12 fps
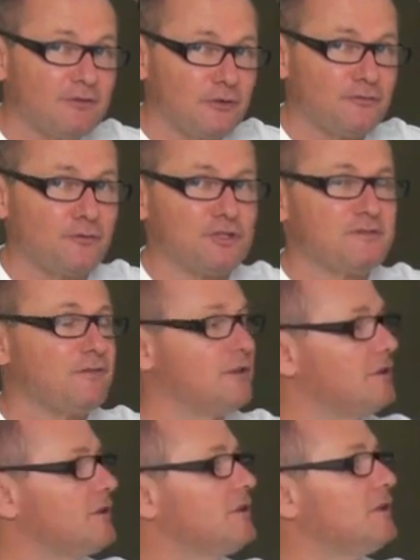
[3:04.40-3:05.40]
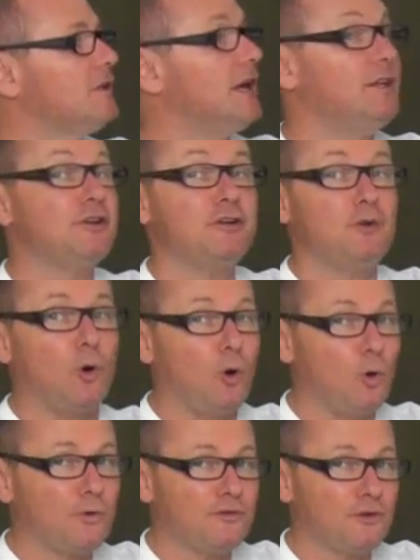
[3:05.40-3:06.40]
your first finger, and you could
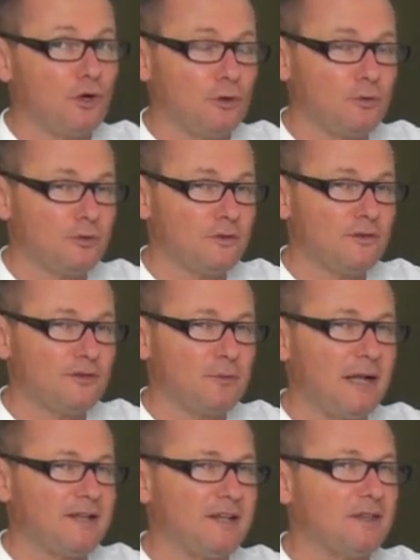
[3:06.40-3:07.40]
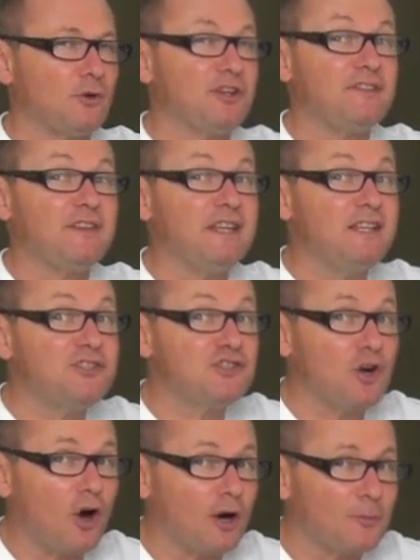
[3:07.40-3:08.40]
also spell that note a D
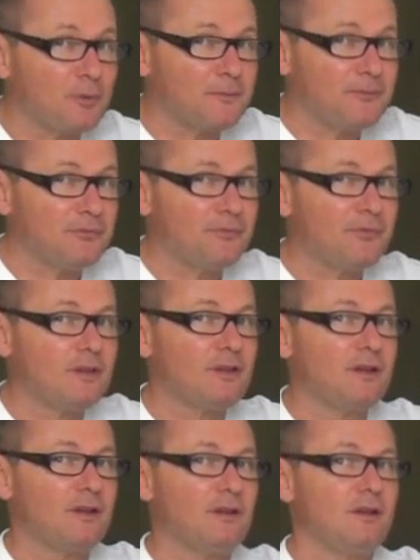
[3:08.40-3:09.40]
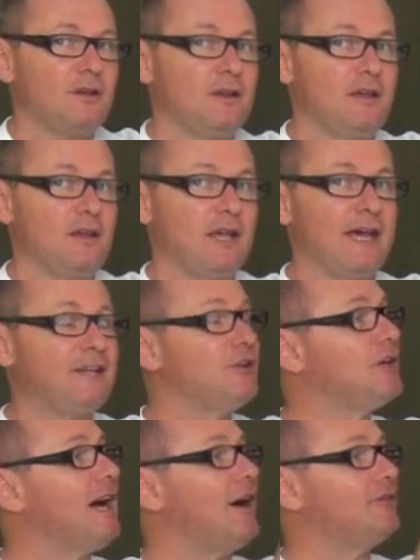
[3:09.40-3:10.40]
sharp had you
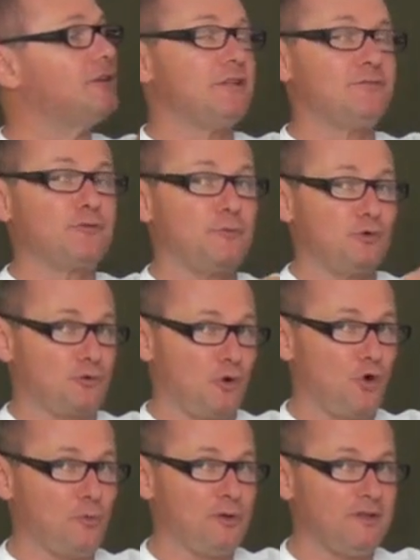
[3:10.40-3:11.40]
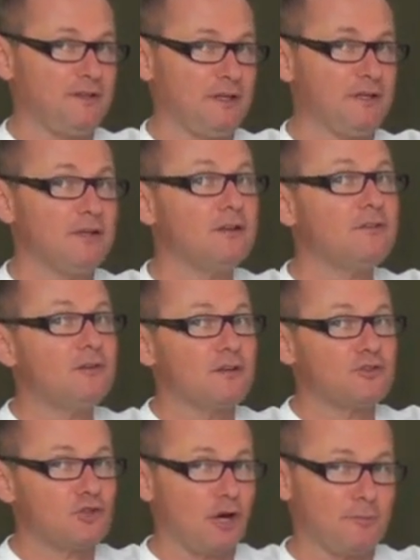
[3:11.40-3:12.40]
counted it from your open D.
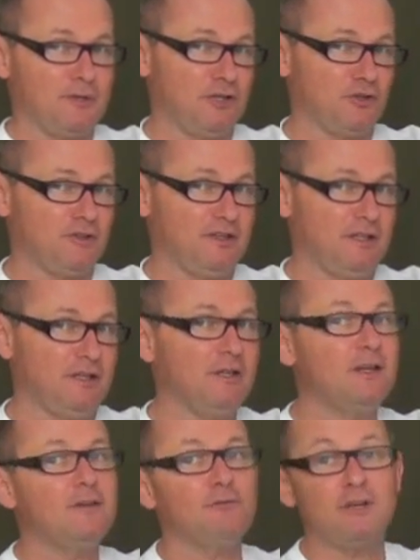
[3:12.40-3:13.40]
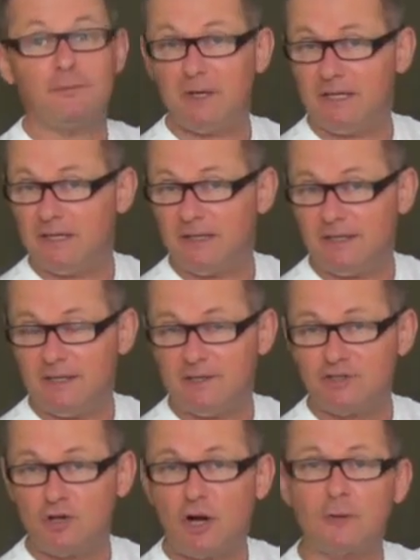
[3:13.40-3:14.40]
Sharpening your D would have made it a D
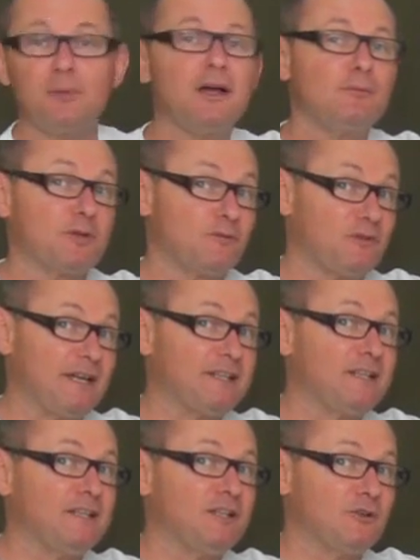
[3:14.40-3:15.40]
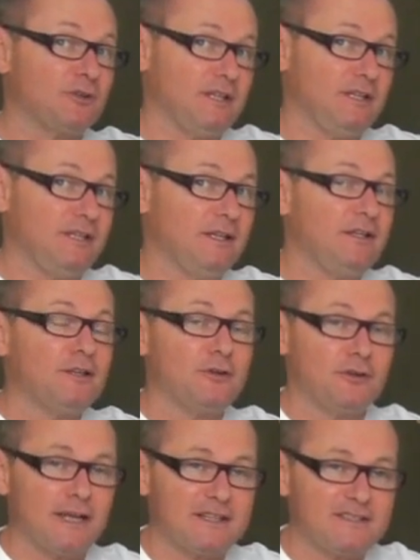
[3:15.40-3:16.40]
sharp, but flattening your E, your
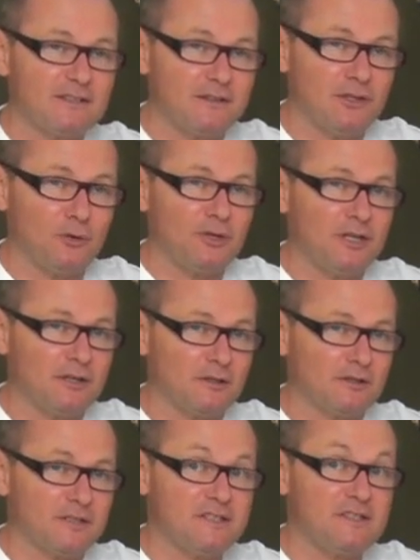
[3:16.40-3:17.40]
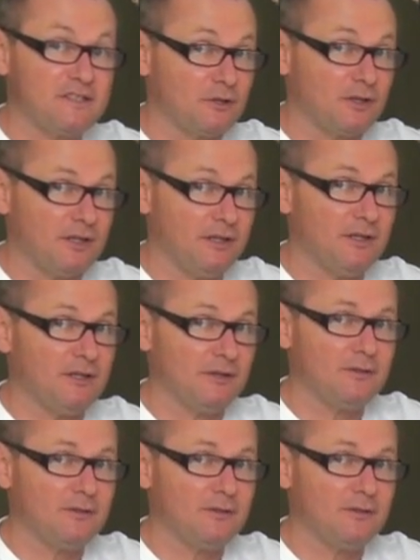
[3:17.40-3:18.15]
next note here, this is your E,